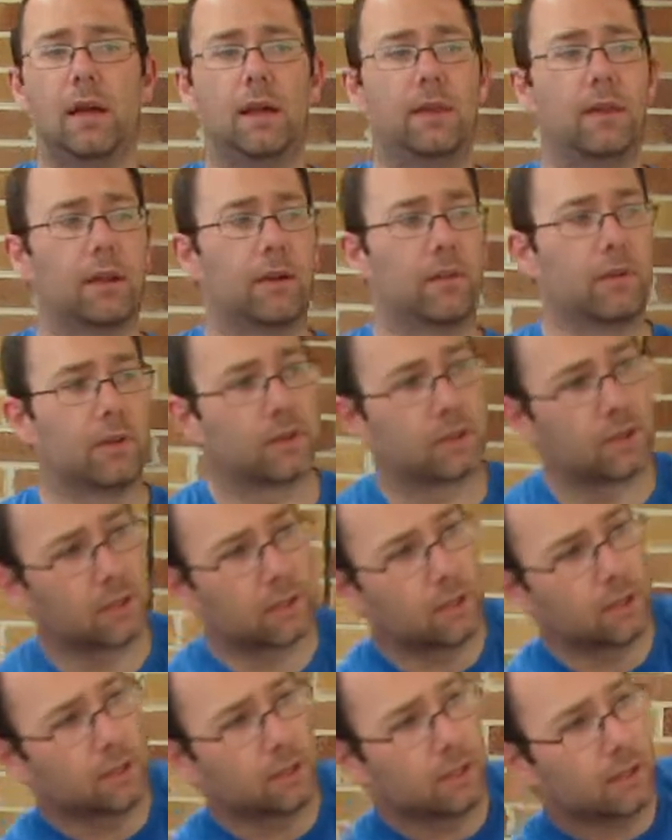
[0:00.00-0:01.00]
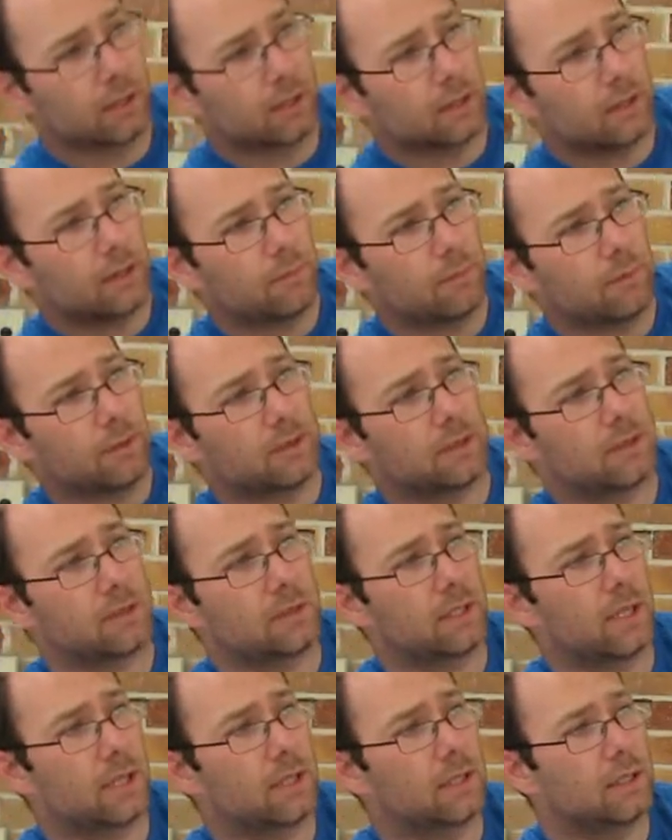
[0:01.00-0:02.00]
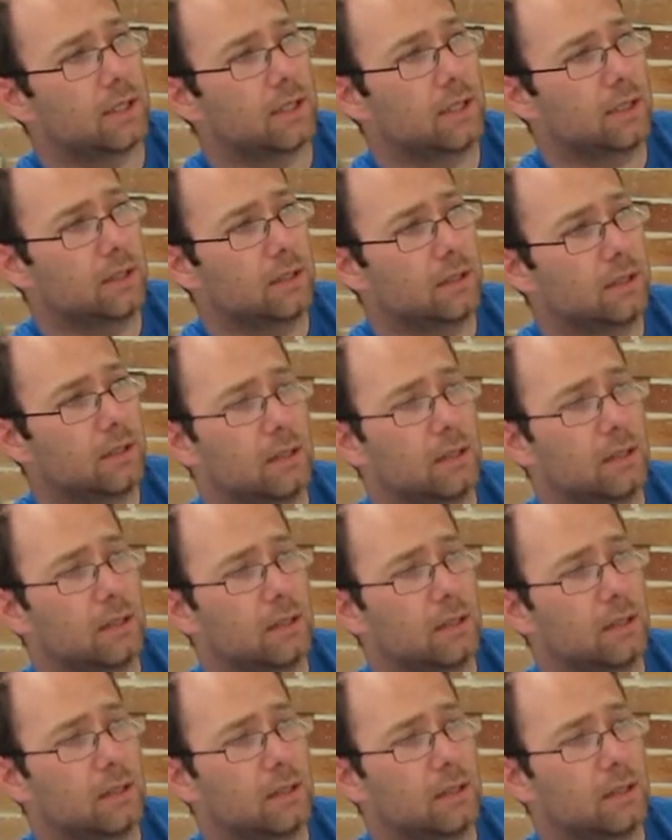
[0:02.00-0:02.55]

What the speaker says: Then I've also got the other camera just down here